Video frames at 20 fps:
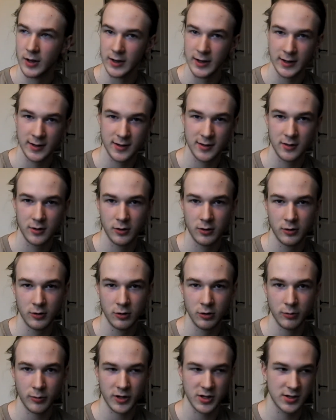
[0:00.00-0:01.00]
It's
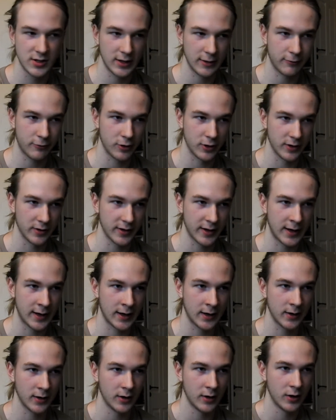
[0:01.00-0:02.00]
too much difference,
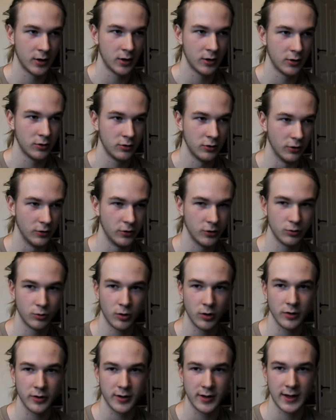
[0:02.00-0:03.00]
and you
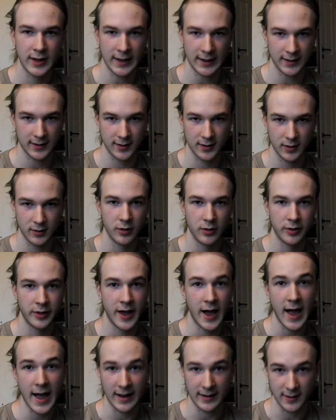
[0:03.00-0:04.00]
won't get
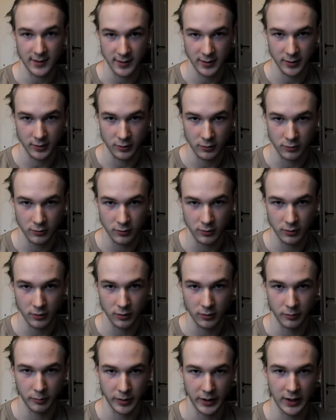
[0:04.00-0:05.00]
that
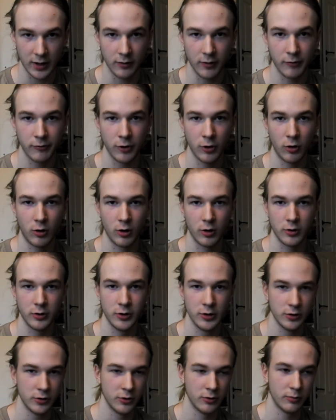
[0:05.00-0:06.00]
big of a flaw.
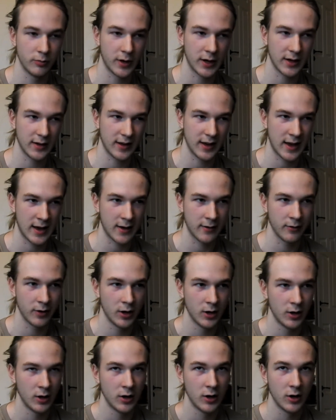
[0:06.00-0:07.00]
You might
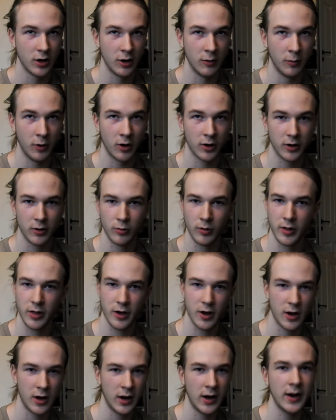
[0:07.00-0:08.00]
have a monkey
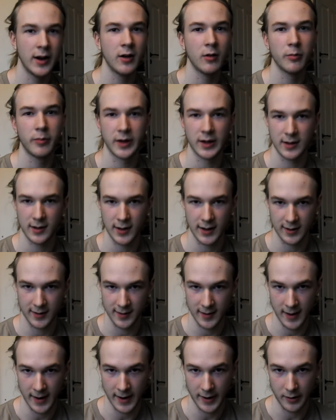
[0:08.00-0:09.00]
with a little bit
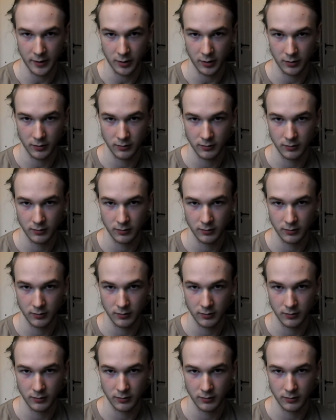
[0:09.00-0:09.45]
less hair.